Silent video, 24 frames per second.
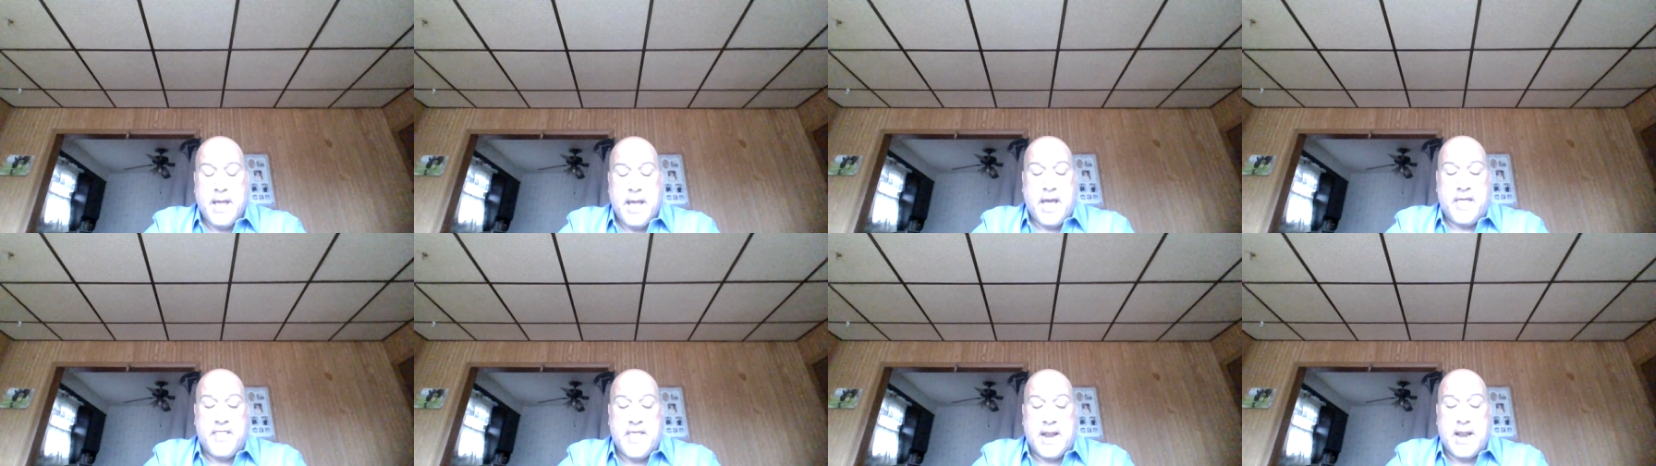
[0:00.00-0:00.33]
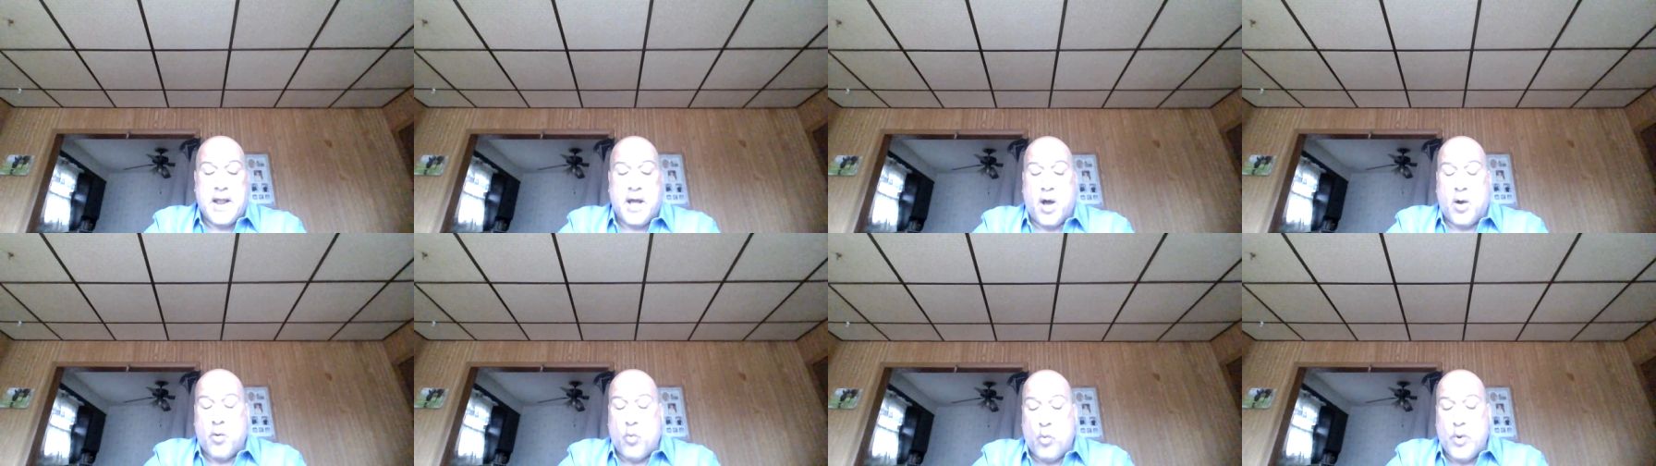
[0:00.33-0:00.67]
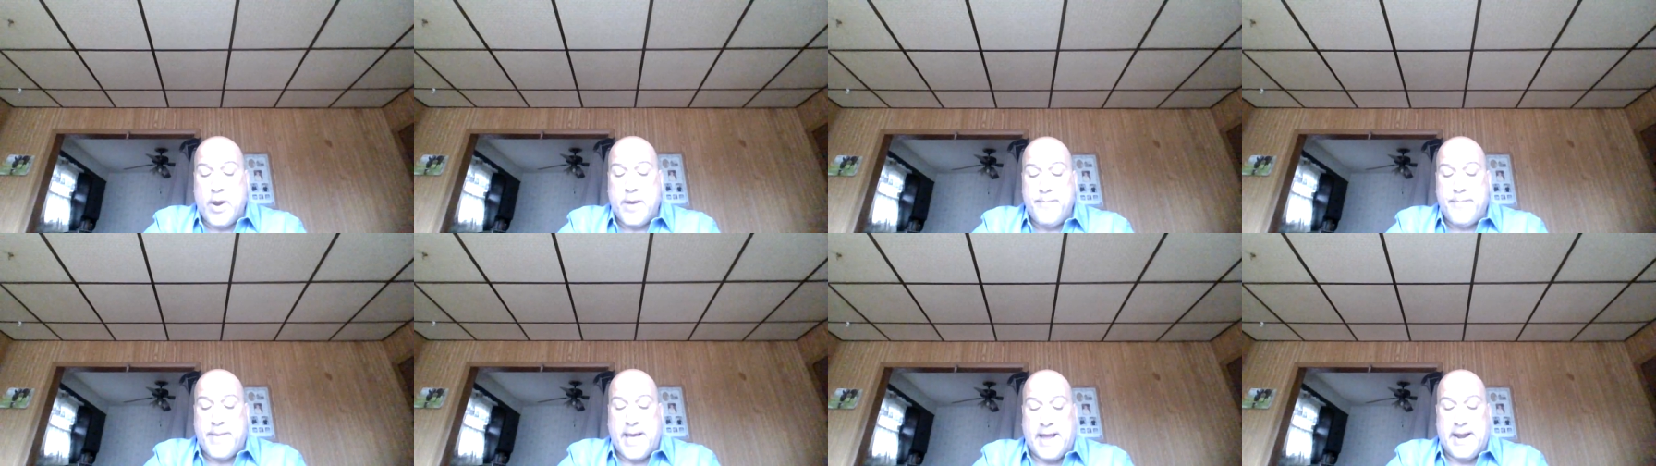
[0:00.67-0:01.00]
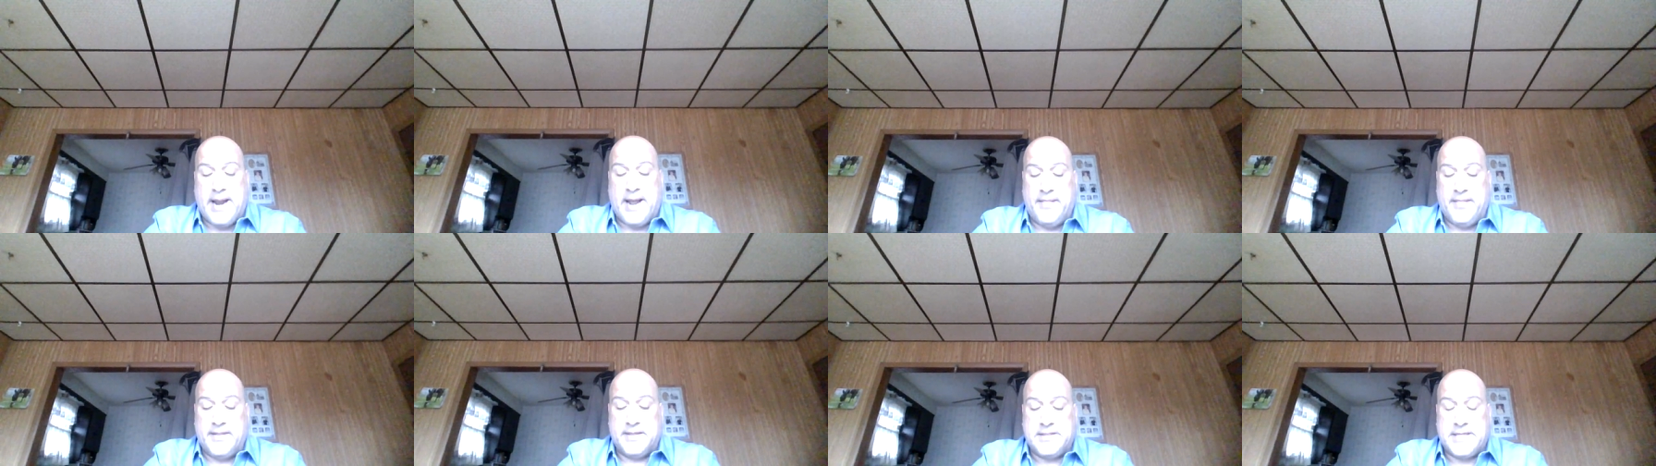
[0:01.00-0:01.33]
And then a win bet
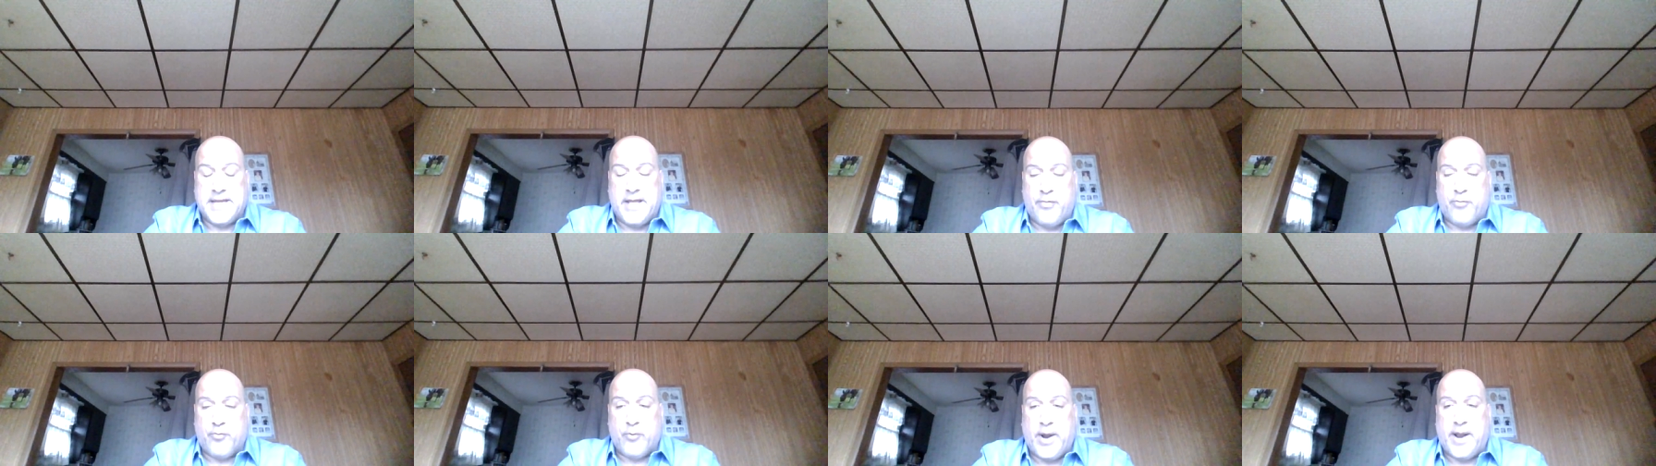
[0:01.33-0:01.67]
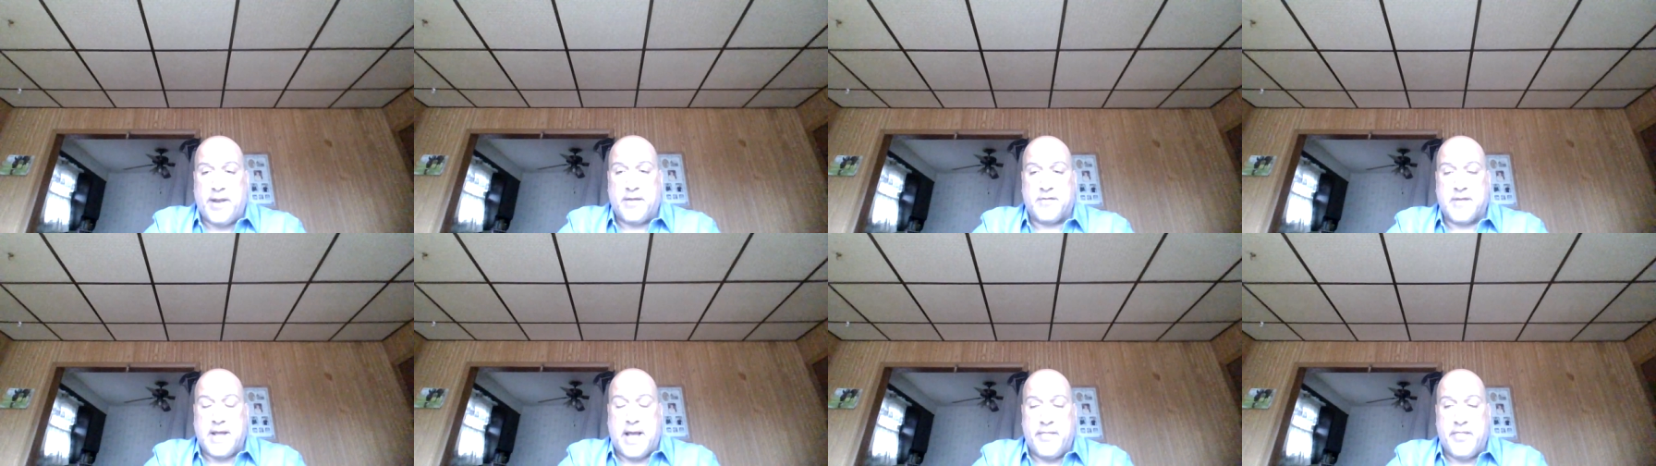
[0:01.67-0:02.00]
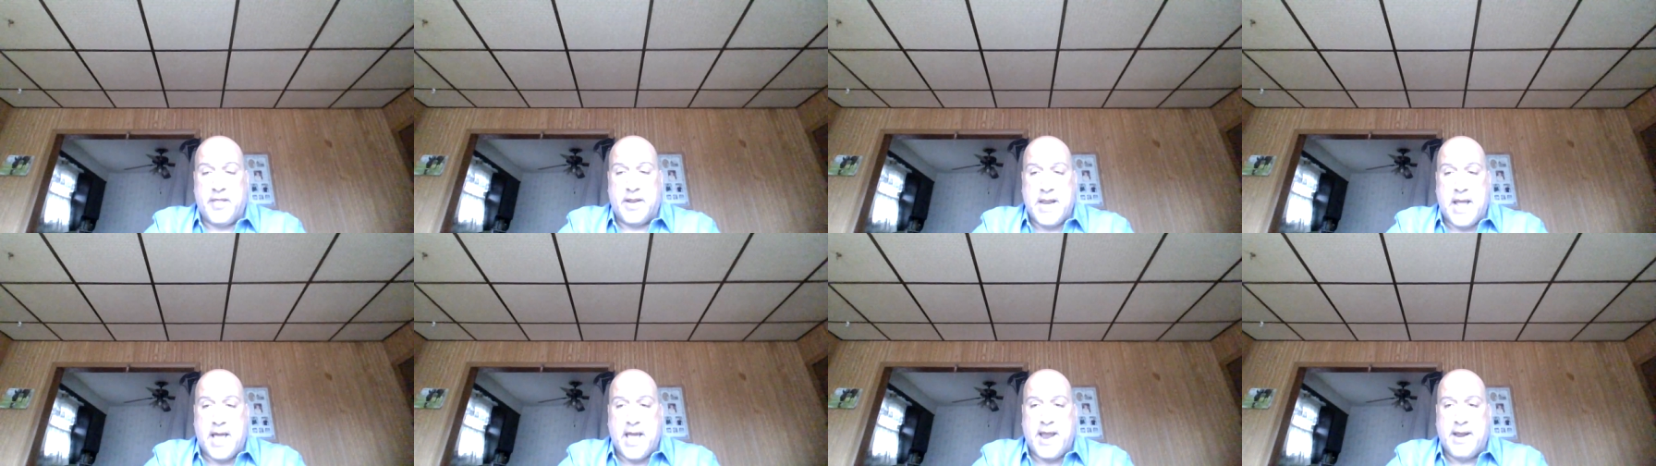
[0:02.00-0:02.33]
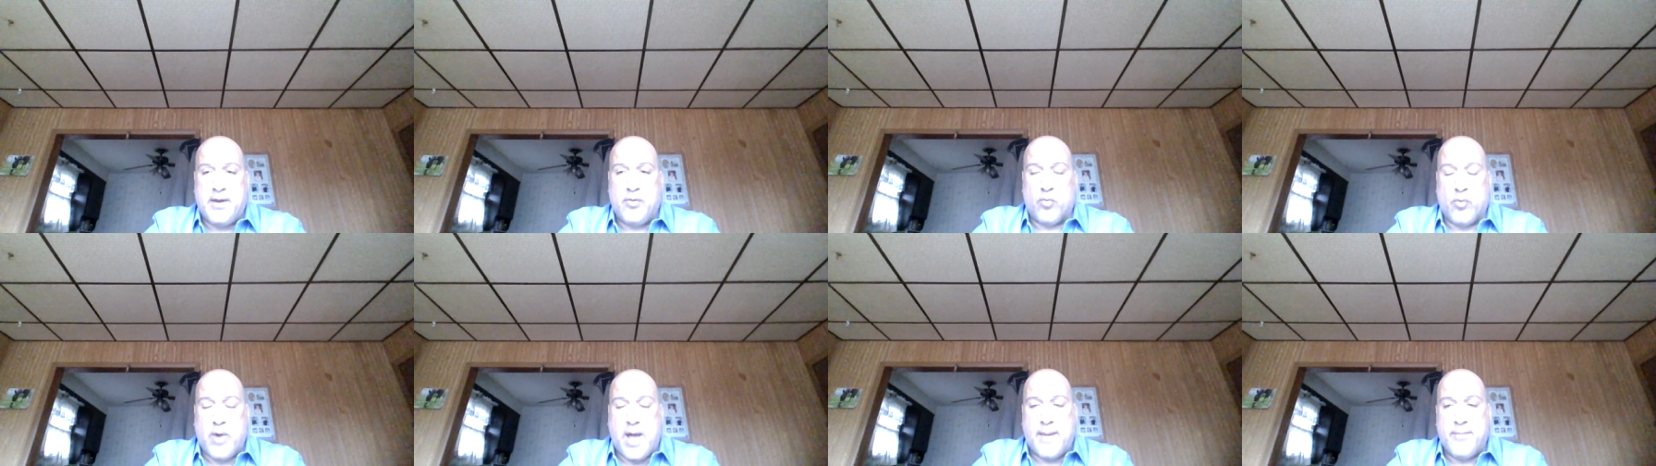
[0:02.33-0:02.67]
on the 10th race on the
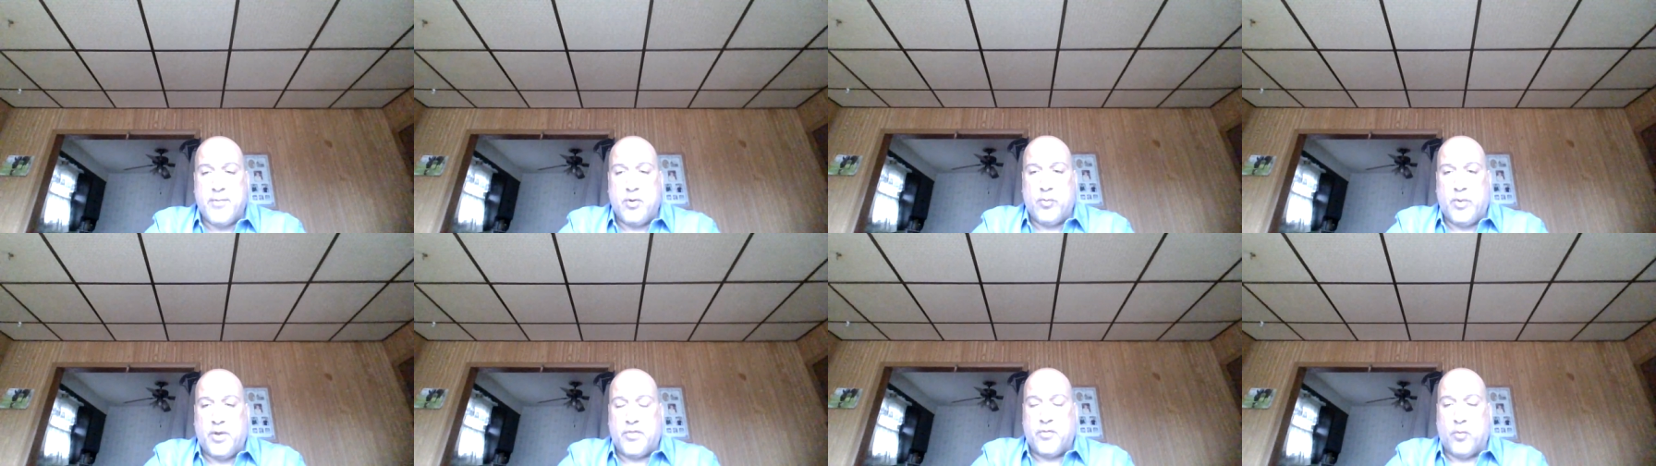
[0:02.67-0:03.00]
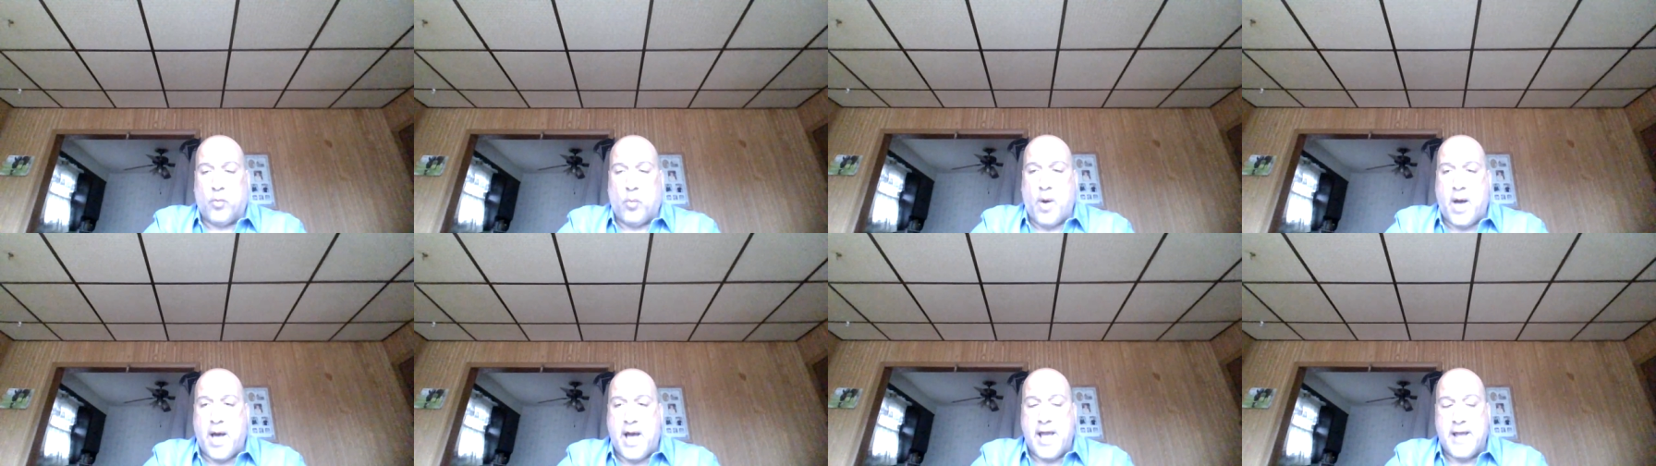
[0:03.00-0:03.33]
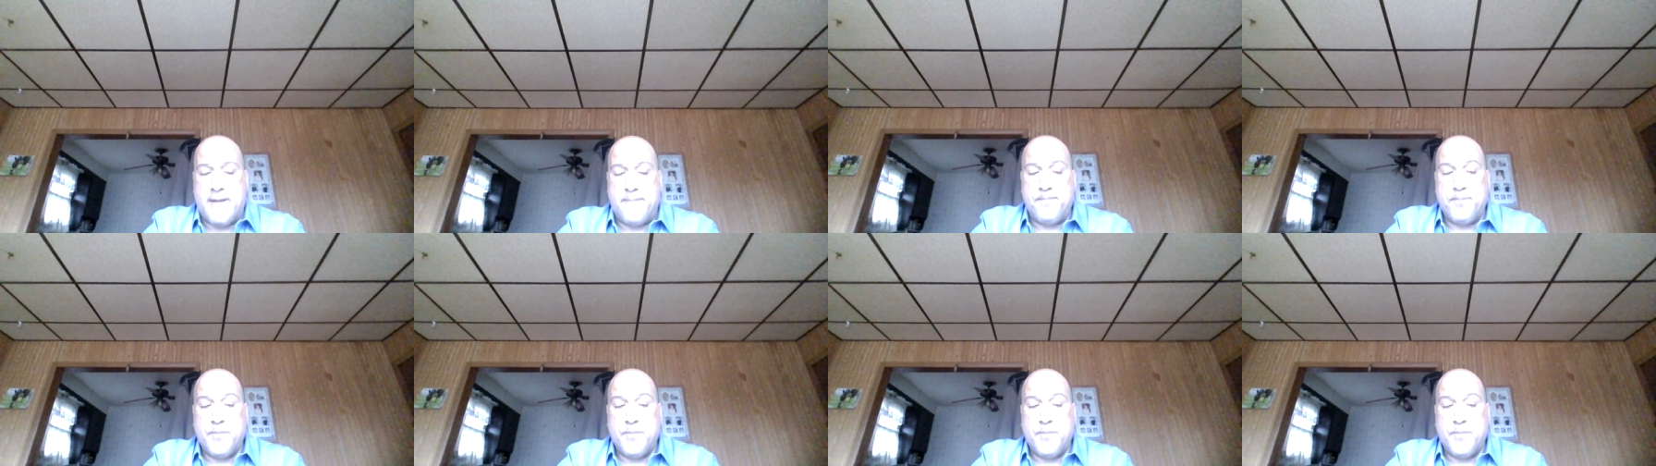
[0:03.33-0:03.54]
9, Robin with the Y.